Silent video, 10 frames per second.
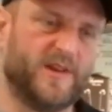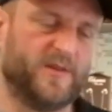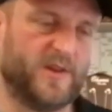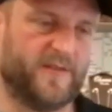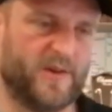
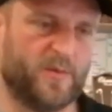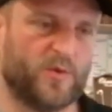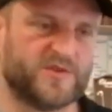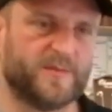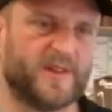If you
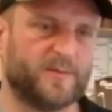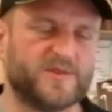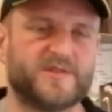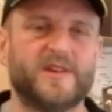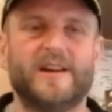bought something
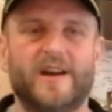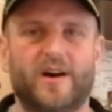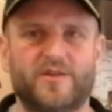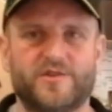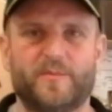that was
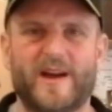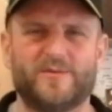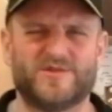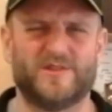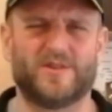
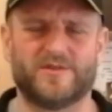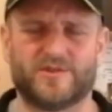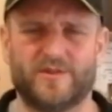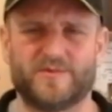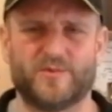£100, you
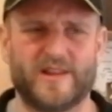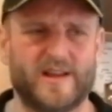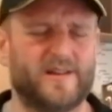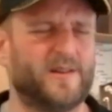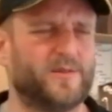got to grips
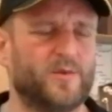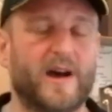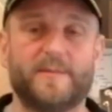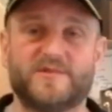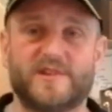with it, you
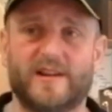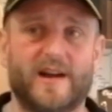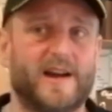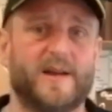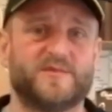thought, I
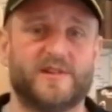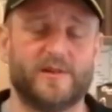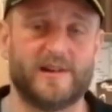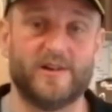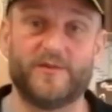
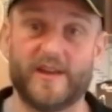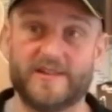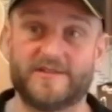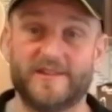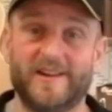absolutely love
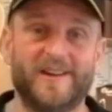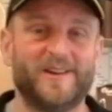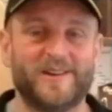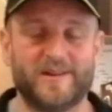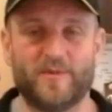this,
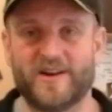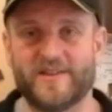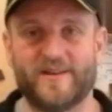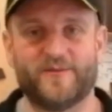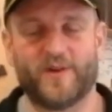you
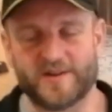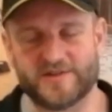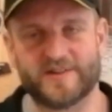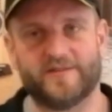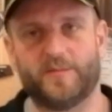might then
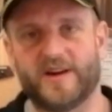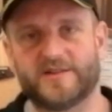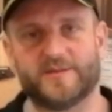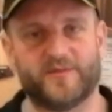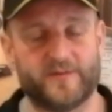find yourself
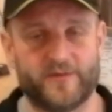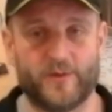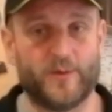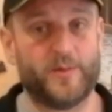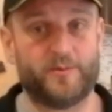buying something
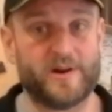for